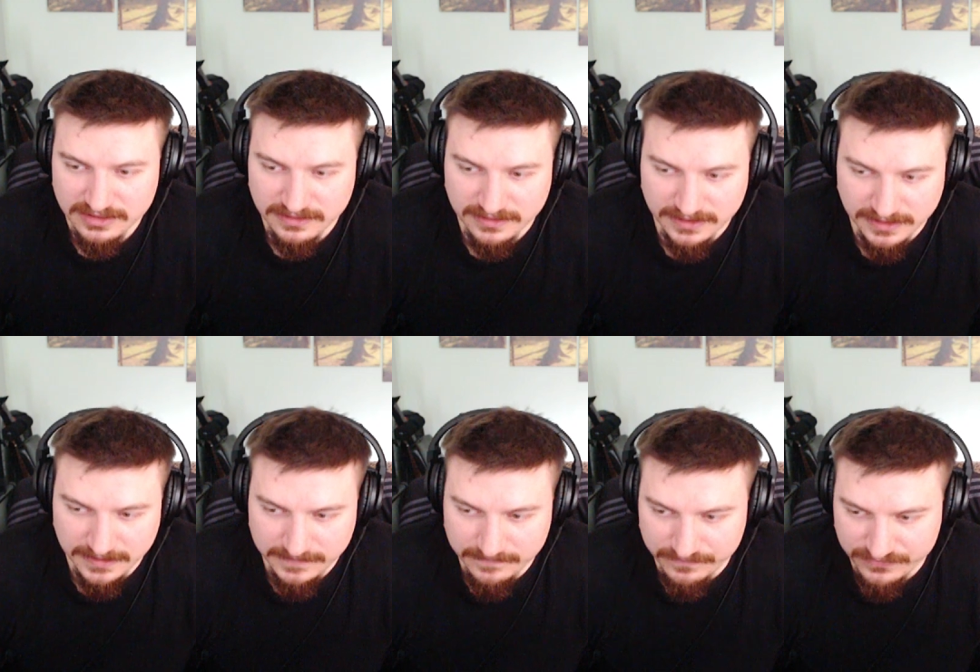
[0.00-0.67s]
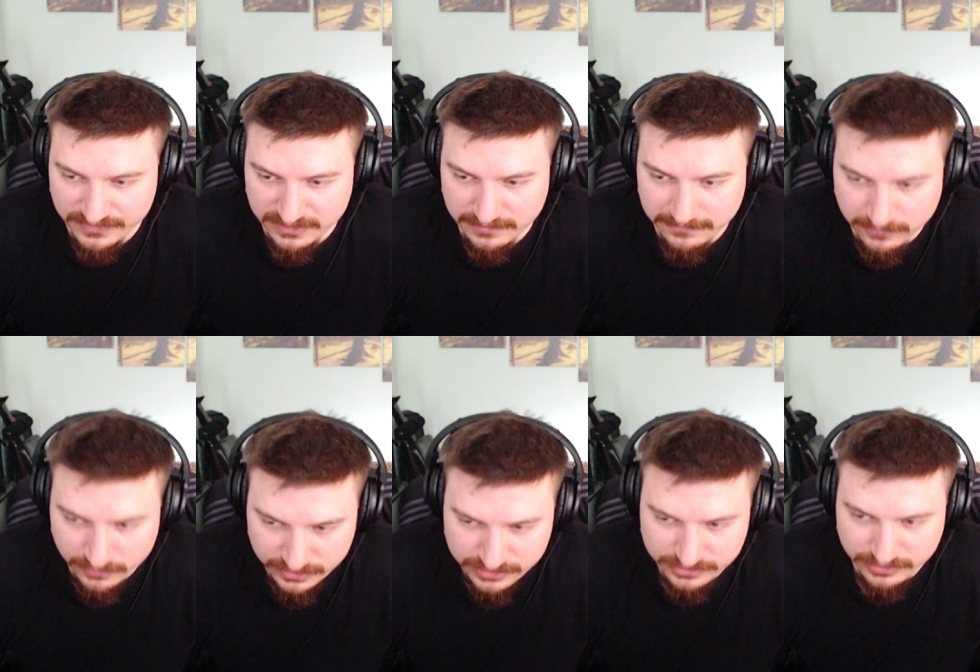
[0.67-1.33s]

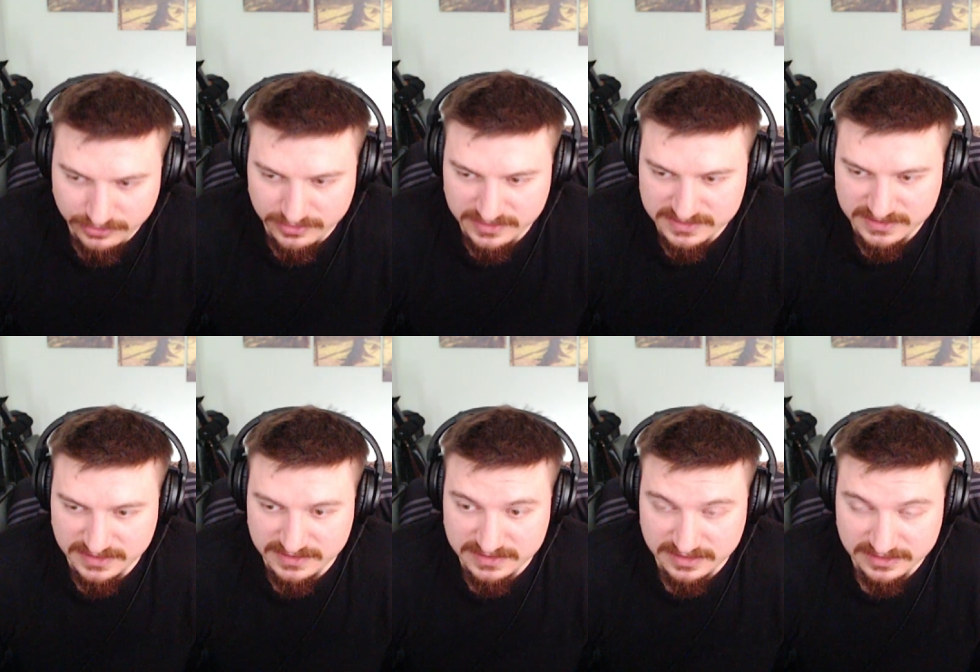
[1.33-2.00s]
40 aura resist.